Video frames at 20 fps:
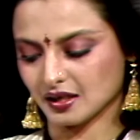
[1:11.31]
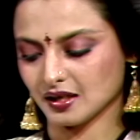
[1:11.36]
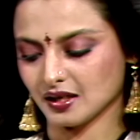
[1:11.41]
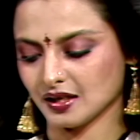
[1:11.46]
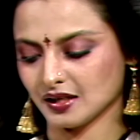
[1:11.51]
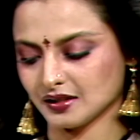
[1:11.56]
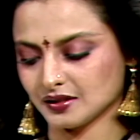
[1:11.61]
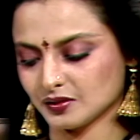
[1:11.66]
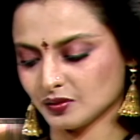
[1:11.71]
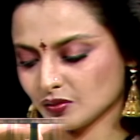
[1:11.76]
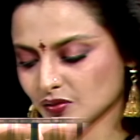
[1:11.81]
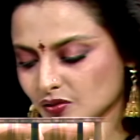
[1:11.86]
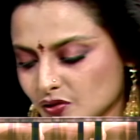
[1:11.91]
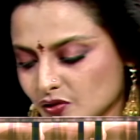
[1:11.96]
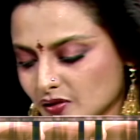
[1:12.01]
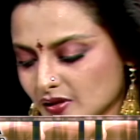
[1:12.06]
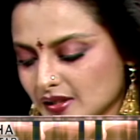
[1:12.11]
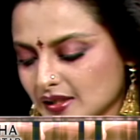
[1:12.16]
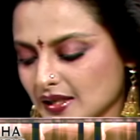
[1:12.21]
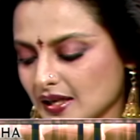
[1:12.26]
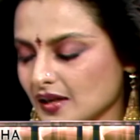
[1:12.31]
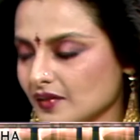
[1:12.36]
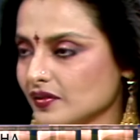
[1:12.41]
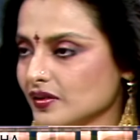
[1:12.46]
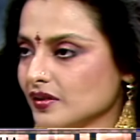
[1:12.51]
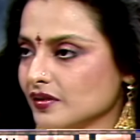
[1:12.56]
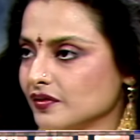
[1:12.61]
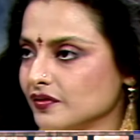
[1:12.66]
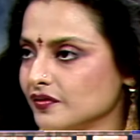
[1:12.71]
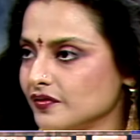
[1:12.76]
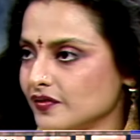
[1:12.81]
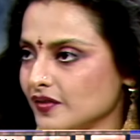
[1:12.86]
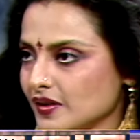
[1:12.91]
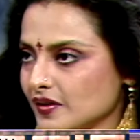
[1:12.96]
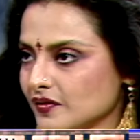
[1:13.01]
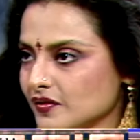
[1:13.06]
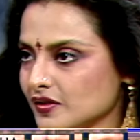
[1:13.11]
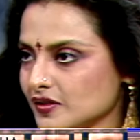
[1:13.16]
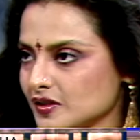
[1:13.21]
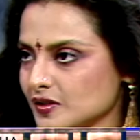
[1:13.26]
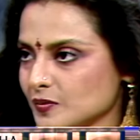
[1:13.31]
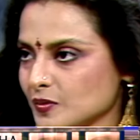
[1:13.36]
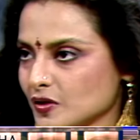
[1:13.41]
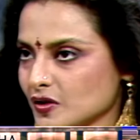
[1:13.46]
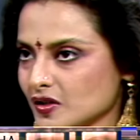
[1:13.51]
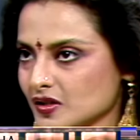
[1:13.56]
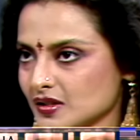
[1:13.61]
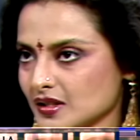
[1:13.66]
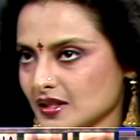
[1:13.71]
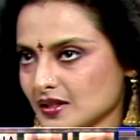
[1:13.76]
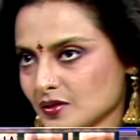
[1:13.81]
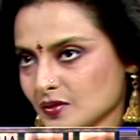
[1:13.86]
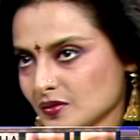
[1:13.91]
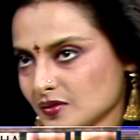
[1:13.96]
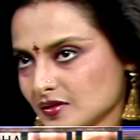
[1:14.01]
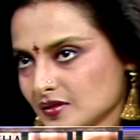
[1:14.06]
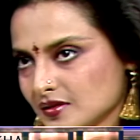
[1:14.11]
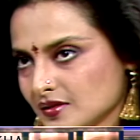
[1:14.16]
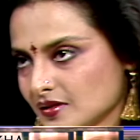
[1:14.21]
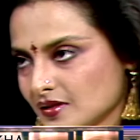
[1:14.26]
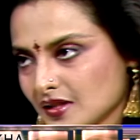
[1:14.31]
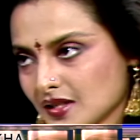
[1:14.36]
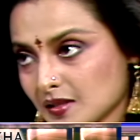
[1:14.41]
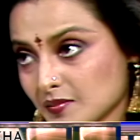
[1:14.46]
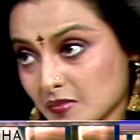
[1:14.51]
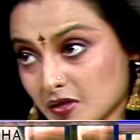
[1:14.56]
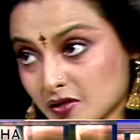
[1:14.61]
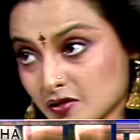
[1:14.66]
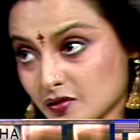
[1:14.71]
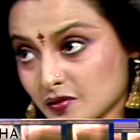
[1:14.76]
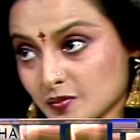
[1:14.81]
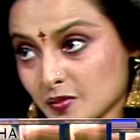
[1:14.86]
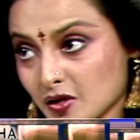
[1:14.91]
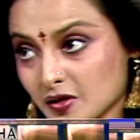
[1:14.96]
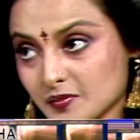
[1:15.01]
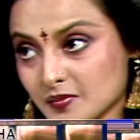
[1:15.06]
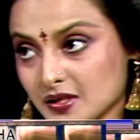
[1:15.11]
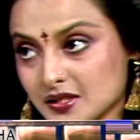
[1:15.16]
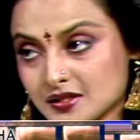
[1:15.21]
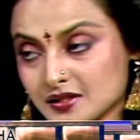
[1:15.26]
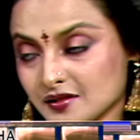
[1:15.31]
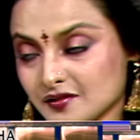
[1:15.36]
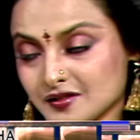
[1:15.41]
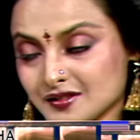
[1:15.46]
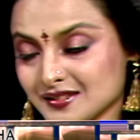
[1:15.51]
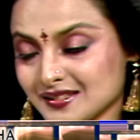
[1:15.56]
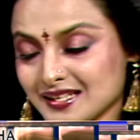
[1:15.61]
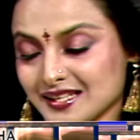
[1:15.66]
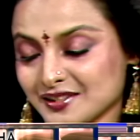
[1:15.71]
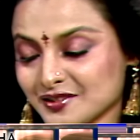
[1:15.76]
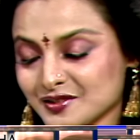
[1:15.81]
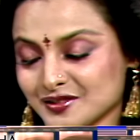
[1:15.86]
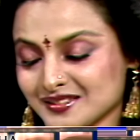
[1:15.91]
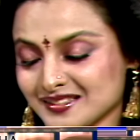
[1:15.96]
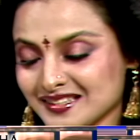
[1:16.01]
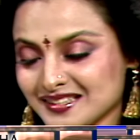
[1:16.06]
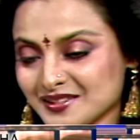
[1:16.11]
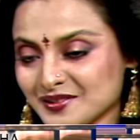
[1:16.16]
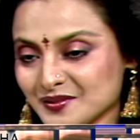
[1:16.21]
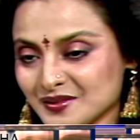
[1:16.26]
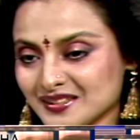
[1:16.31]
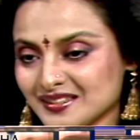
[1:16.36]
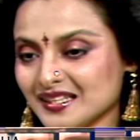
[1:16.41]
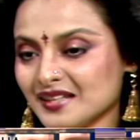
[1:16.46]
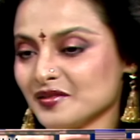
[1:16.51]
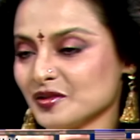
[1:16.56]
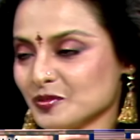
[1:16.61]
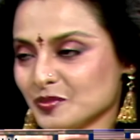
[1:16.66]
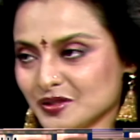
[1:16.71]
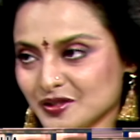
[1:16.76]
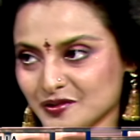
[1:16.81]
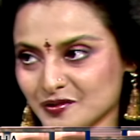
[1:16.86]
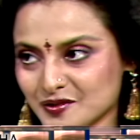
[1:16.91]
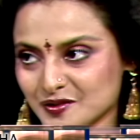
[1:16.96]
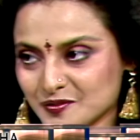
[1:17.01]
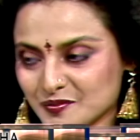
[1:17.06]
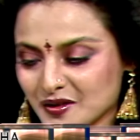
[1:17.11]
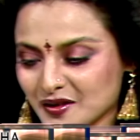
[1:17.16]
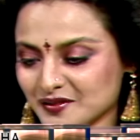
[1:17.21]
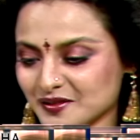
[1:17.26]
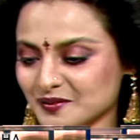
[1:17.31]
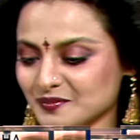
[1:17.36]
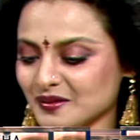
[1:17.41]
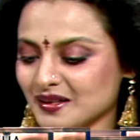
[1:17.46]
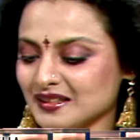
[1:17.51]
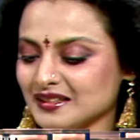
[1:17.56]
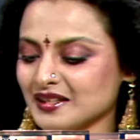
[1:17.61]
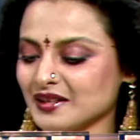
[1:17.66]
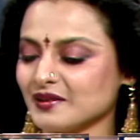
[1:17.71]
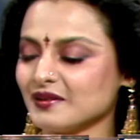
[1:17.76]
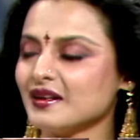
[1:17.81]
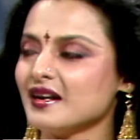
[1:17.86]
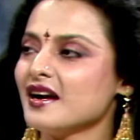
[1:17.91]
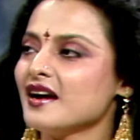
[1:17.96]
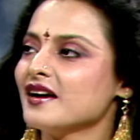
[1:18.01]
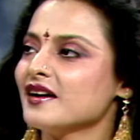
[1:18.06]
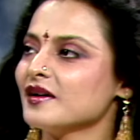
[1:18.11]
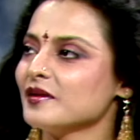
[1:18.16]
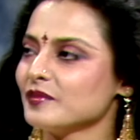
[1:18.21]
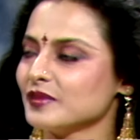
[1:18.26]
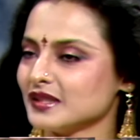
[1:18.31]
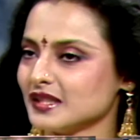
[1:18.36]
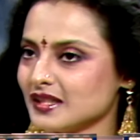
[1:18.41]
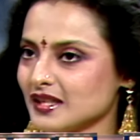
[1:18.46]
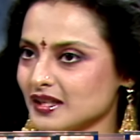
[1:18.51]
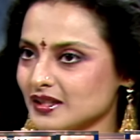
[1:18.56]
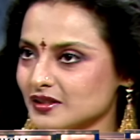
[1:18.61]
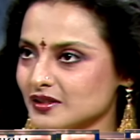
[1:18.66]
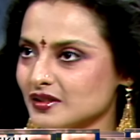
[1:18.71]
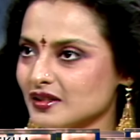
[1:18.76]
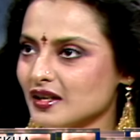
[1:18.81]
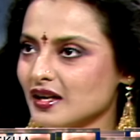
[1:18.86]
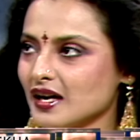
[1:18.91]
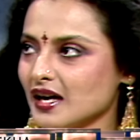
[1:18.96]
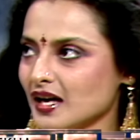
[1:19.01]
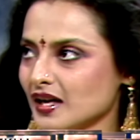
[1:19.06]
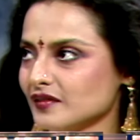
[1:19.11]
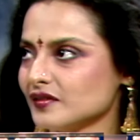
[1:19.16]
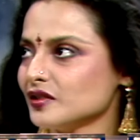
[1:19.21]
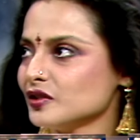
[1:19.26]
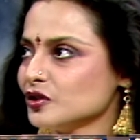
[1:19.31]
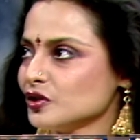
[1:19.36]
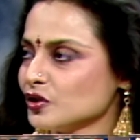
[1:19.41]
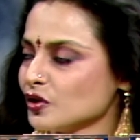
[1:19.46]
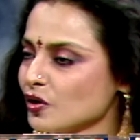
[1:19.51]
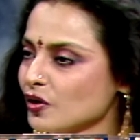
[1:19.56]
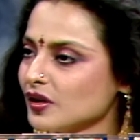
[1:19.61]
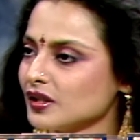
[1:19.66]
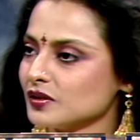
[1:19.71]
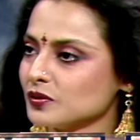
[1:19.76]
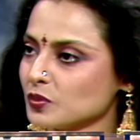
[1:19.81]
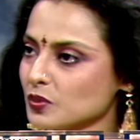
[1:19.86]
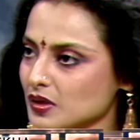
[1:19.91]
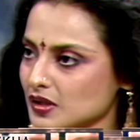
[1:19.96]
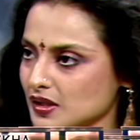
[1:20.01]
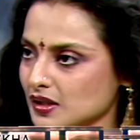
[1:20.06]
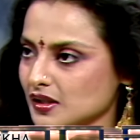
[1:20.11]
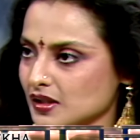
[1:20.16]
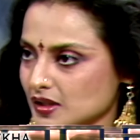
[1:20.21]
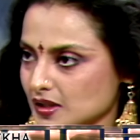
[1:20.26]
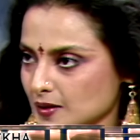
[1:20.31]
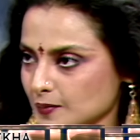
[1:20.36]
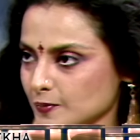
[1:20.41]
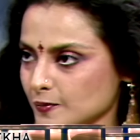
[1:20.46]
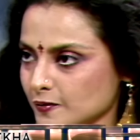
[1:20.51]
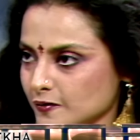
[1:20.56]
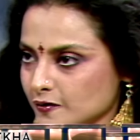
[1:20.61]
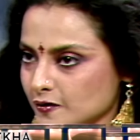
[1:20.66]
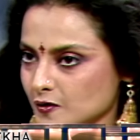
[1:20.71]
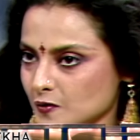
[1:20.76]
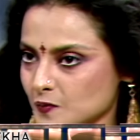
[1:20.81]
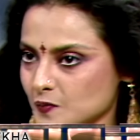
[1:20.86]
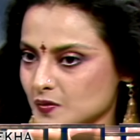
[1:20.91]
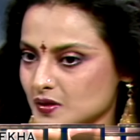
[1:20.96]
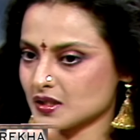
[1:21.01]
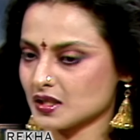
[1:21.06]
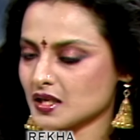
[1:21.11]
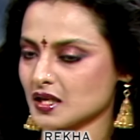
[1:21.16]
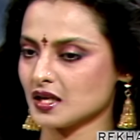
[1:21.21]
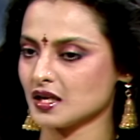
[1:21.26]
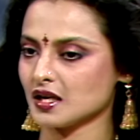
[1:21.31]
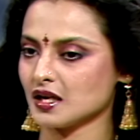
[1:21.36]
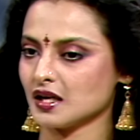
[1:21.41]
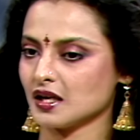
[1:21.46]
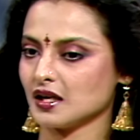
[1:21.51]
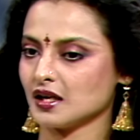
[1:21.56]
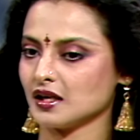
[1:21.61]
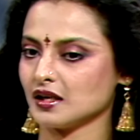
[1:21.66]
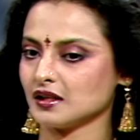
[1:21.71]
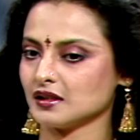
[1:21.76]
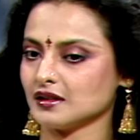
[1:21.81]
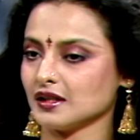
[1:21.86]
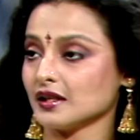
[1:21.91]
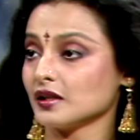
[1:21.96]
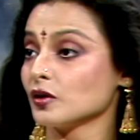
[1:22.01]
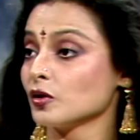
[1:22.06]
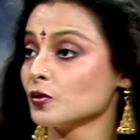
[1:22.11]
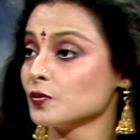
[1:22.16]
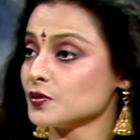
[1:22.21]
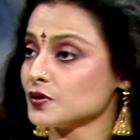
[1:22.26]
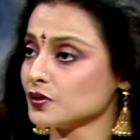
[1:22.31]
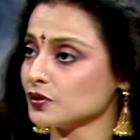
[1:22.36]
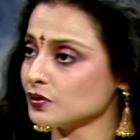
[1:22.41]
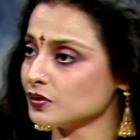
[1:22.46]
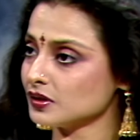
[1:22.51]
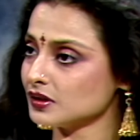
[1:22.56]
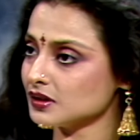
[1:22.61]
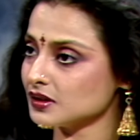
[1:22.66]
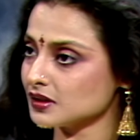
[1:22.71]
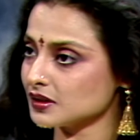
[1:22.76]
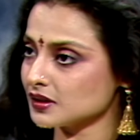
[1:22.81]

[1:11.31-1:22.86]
I don't really have any favorites because I don't think much about myself as an actress anyway. Everybody knows about it by now. But then I have enjoyed working in a couple of films like Khoobsurat.